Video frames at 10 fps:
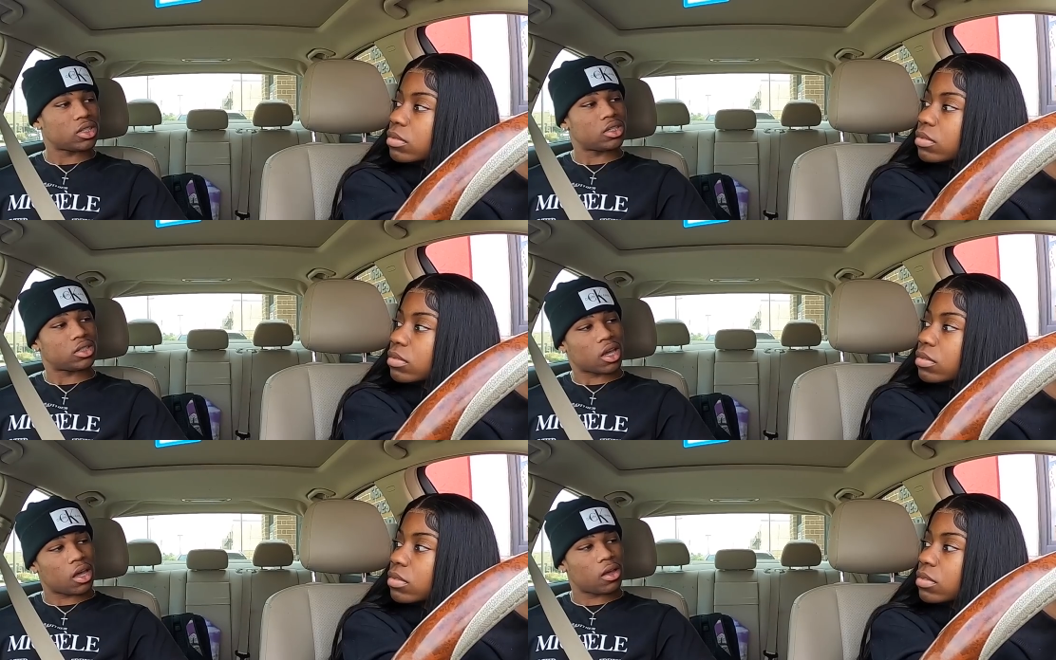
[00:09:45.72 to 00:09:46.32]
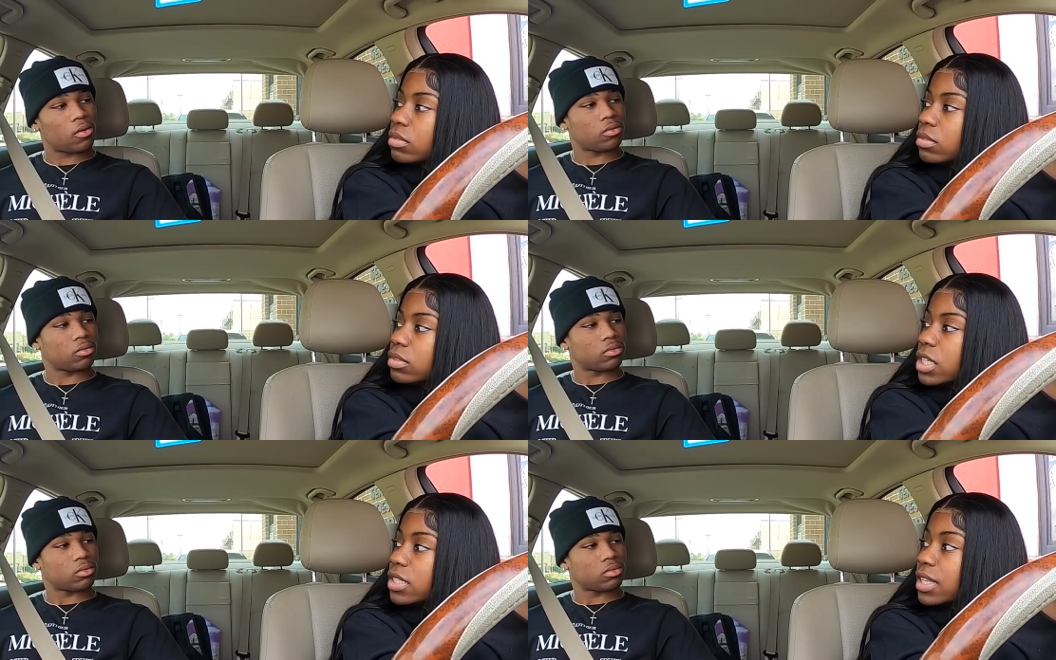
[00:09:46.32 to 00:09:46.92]
Speaker 1: Six
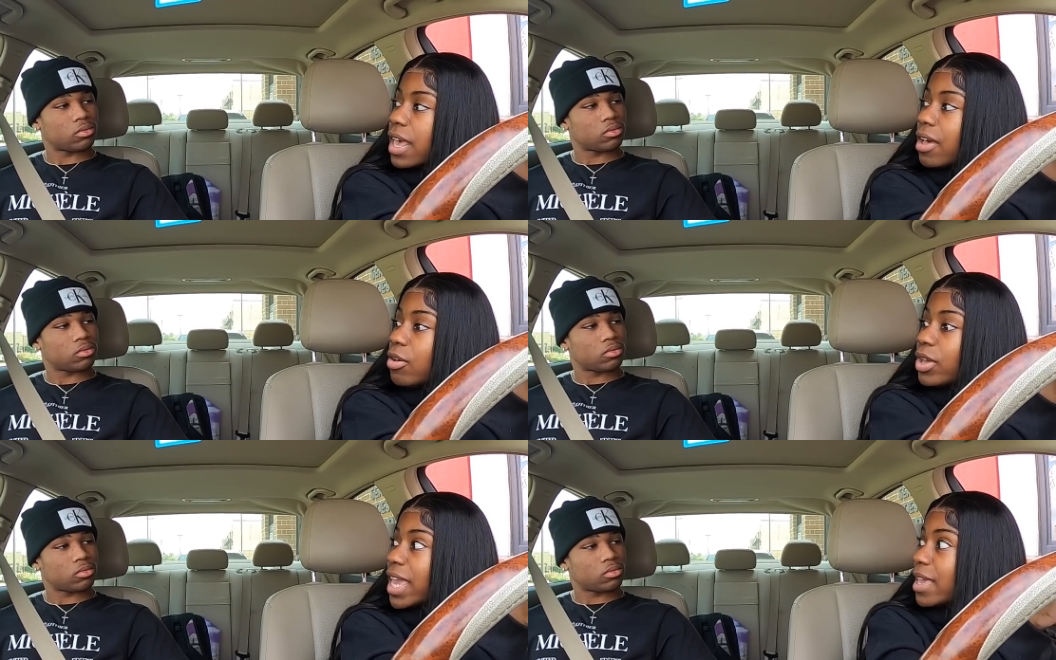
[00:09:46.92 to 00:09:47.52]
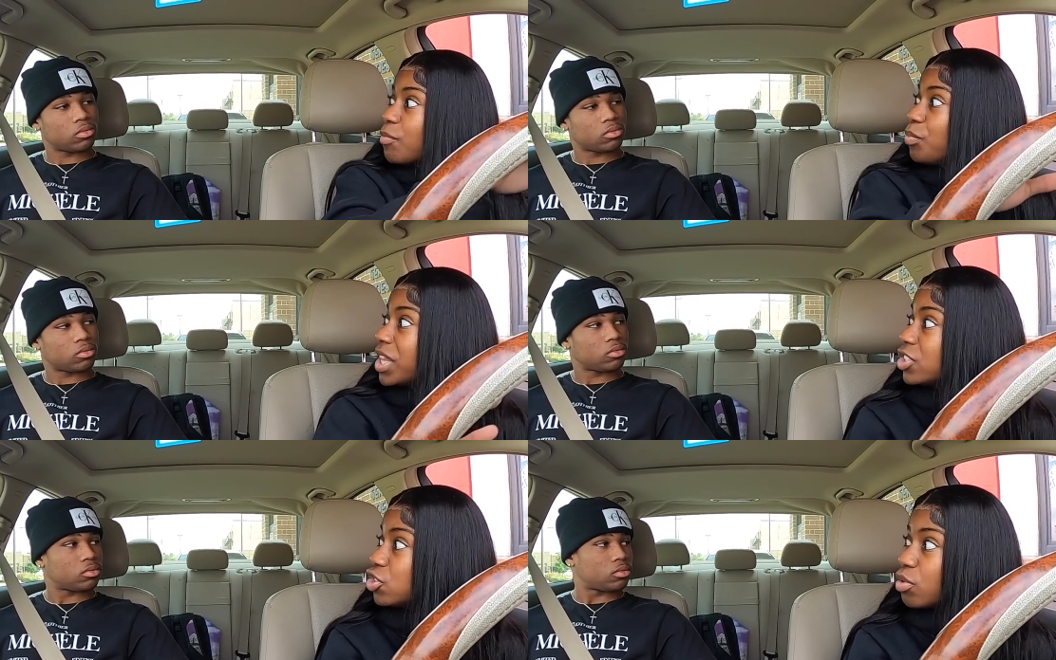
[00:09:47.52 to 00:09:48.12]
count.
Speaker 2: Six count.
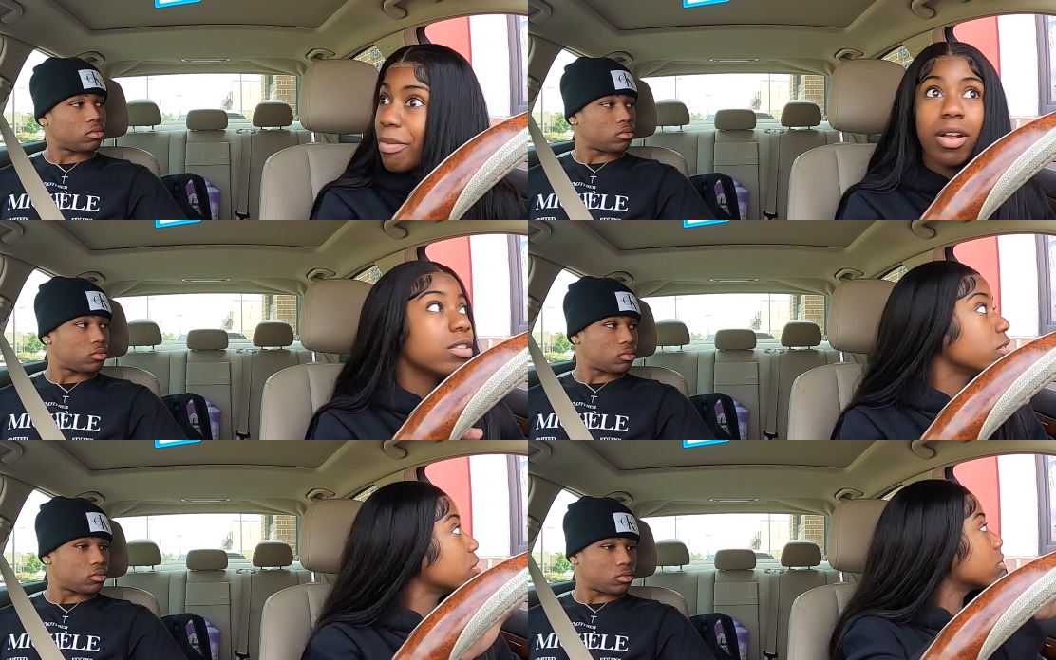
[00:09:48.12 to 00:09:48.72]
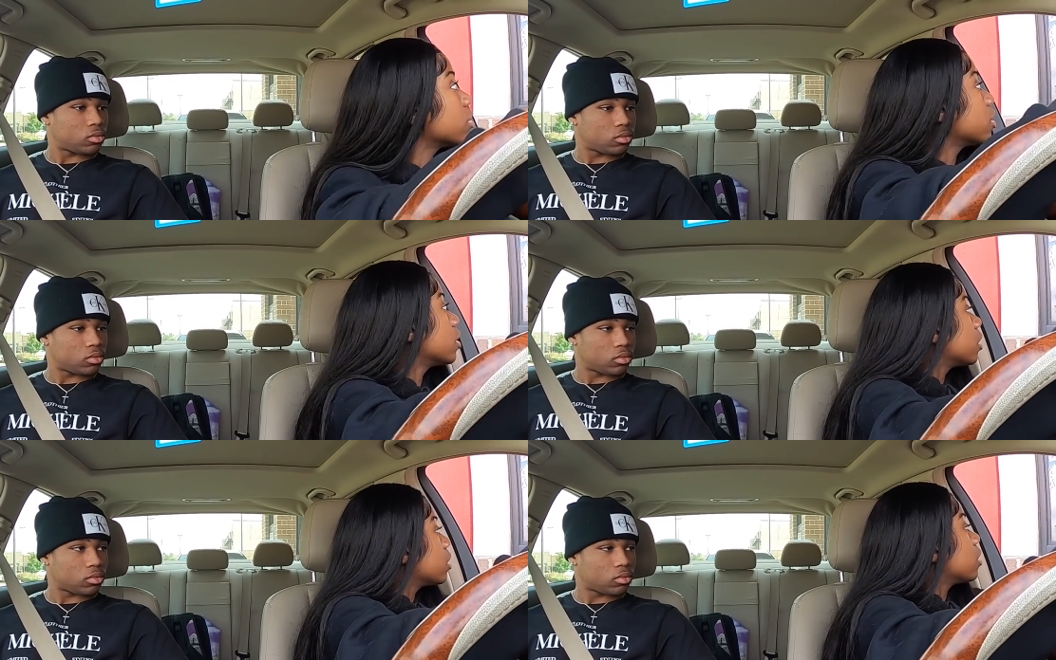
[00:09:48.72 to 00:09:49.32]
Plus two burgers.
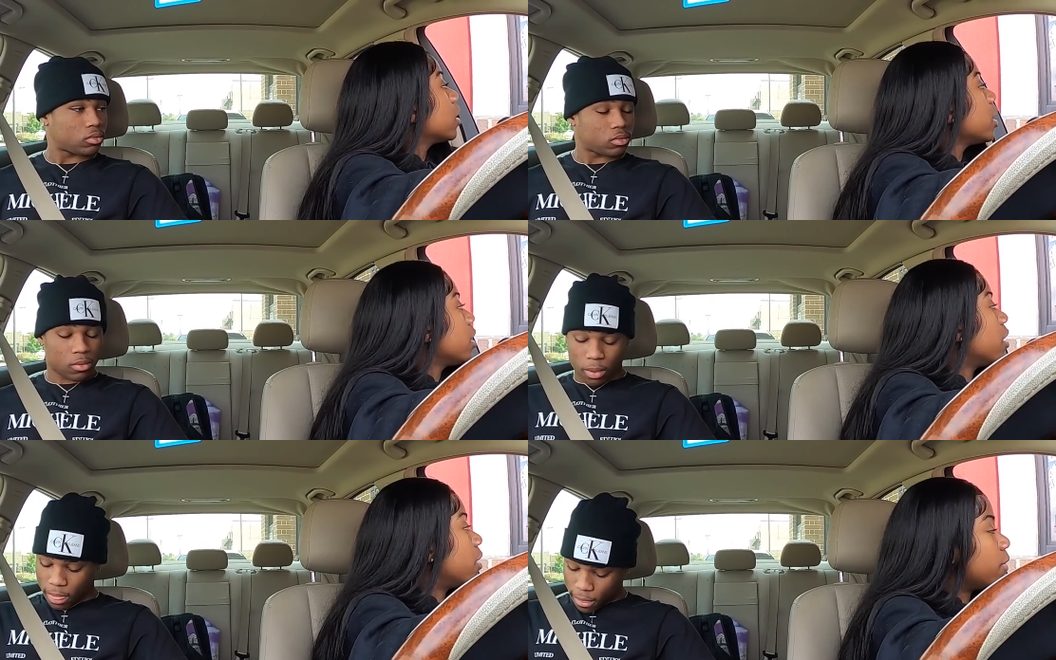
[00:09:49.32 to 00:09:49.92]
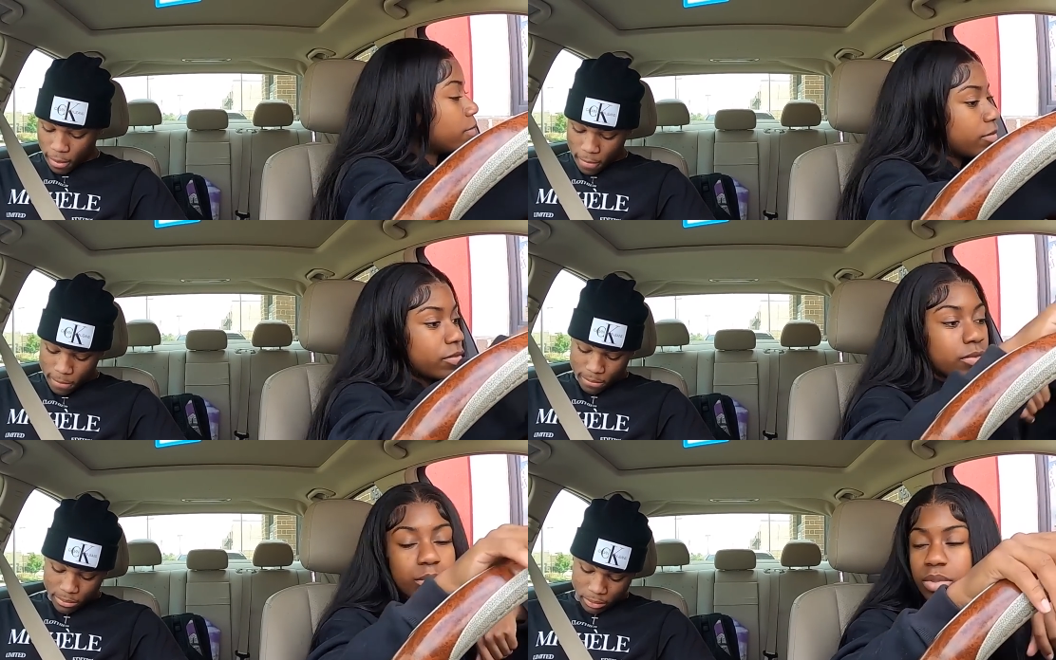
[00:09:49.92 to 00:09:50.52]
Here you go.
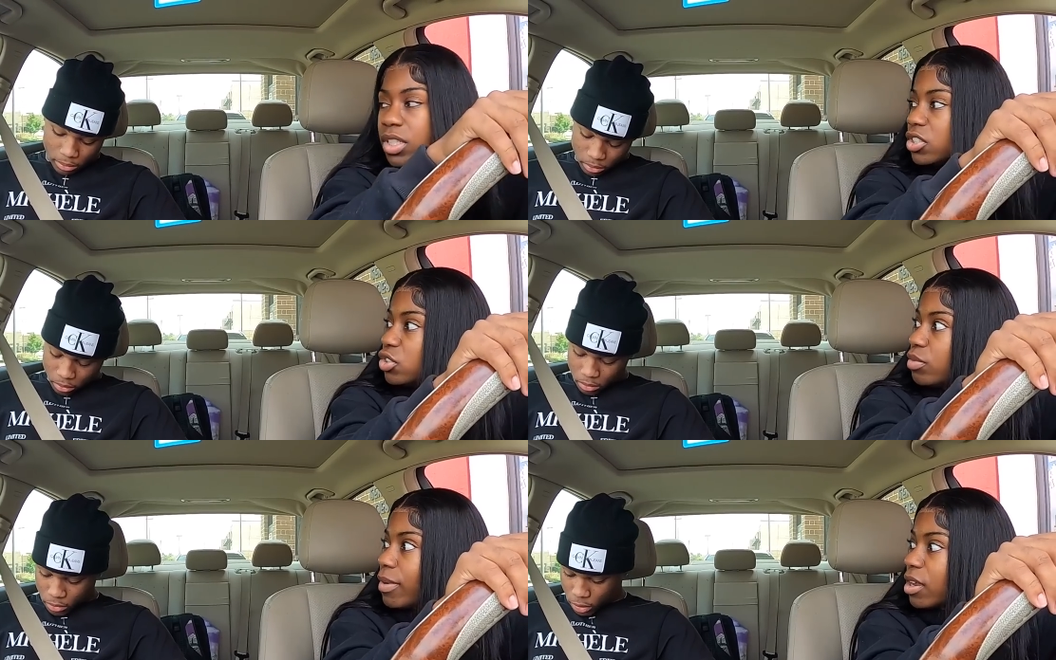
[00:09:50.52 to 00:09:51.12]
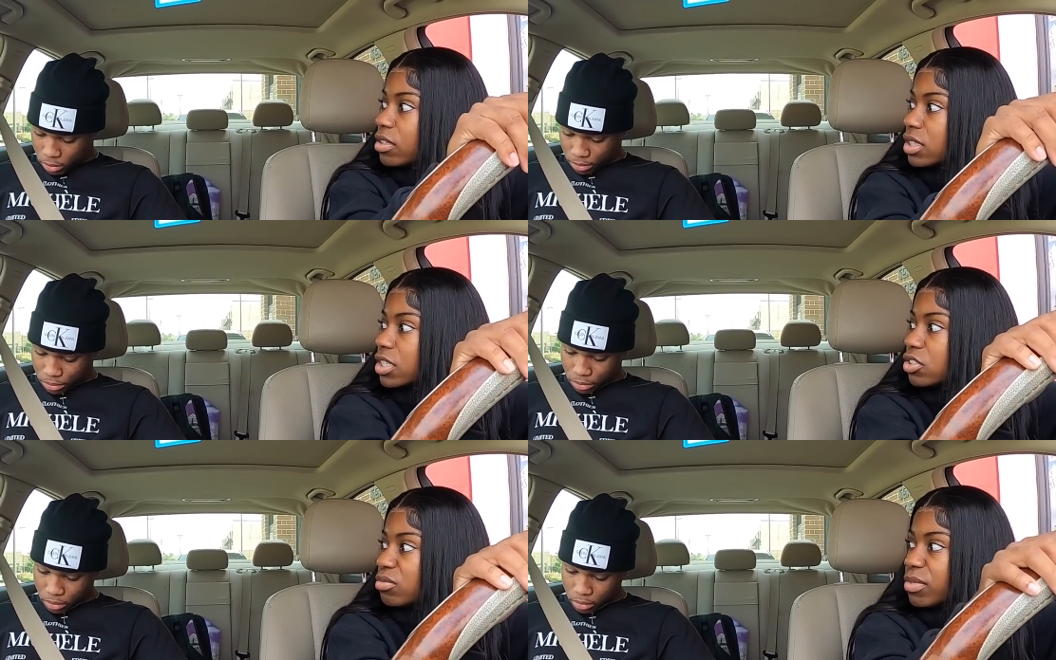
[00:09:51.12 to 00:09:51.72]
Plus two burgers,
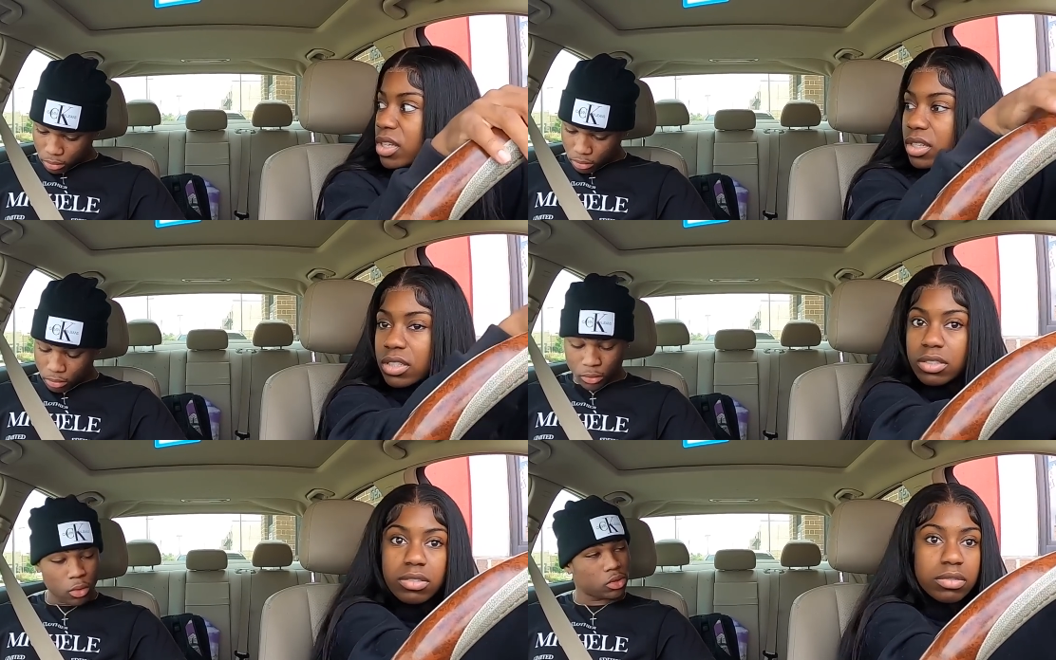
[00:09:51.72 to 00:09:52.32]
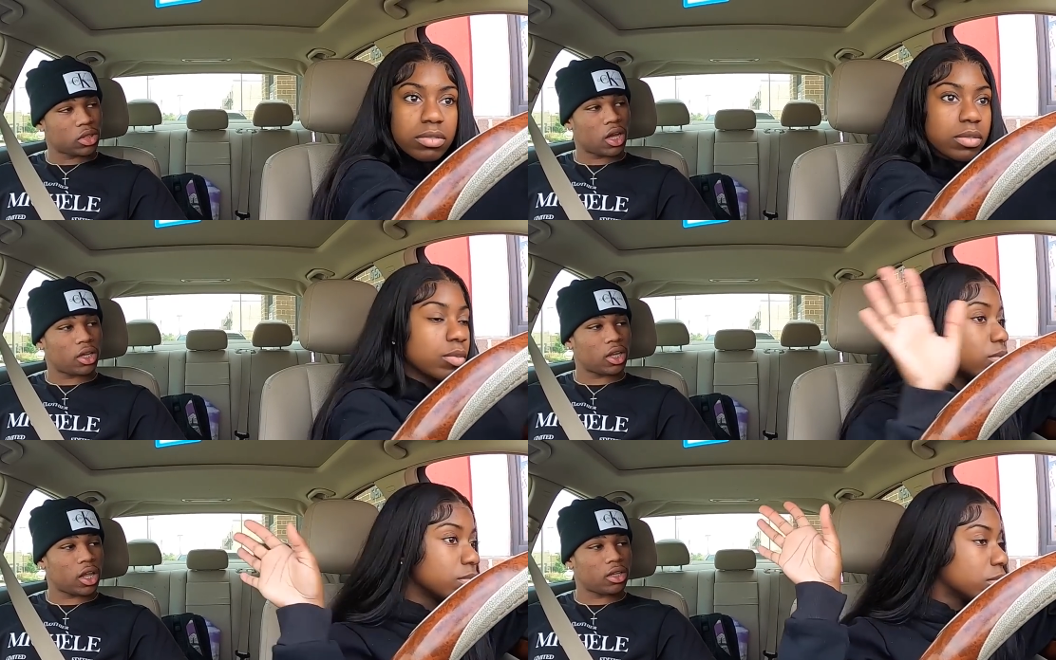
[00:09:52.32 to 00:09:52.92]
that's too much.
Speaker 1: No, it's
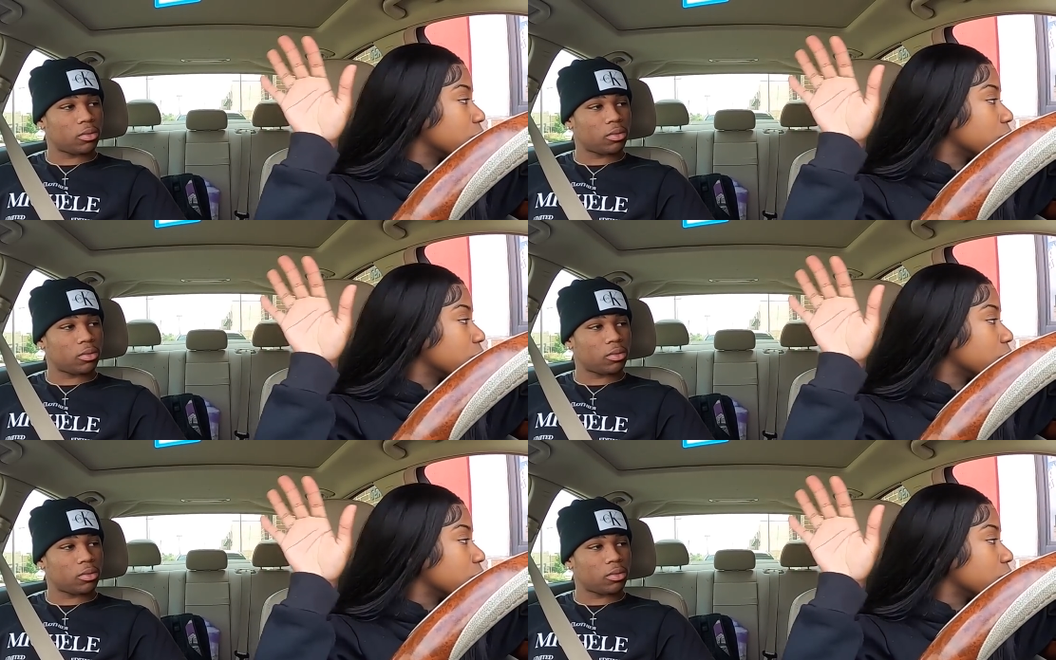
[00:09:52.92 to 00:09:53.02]
not. They